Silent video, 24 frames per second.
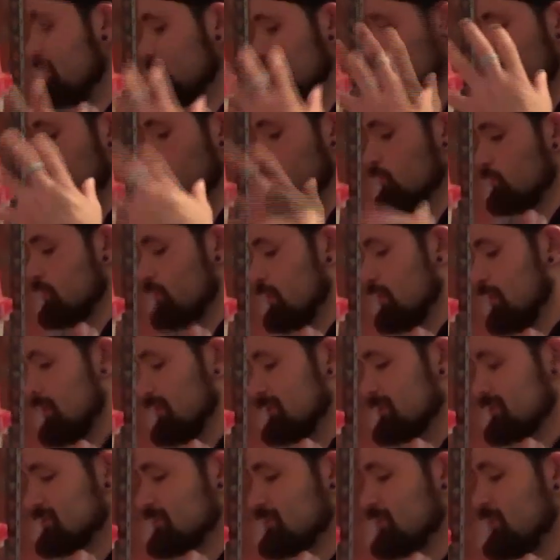you know,
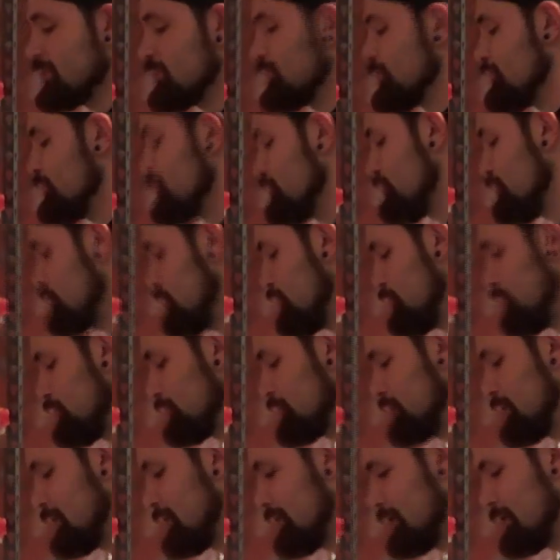Slither
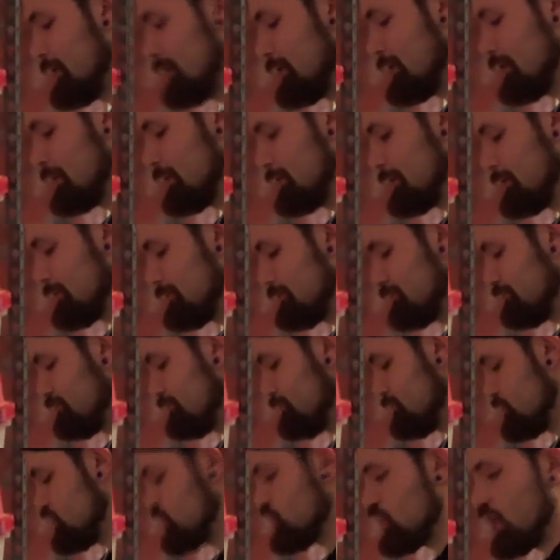or
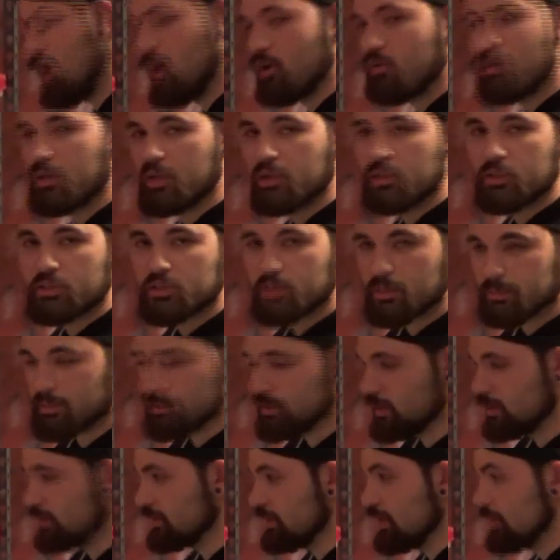Sharing or something
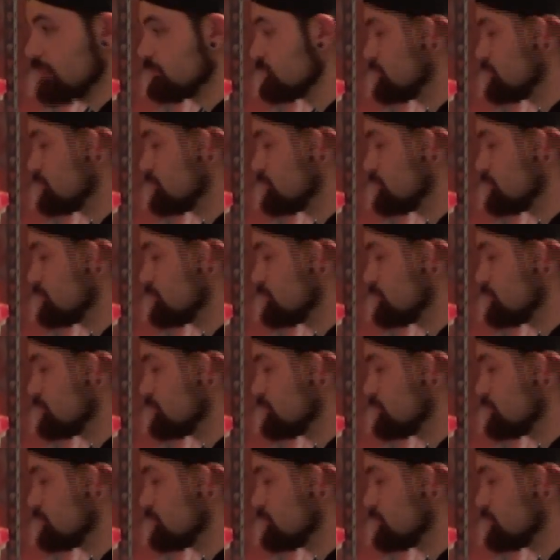like that.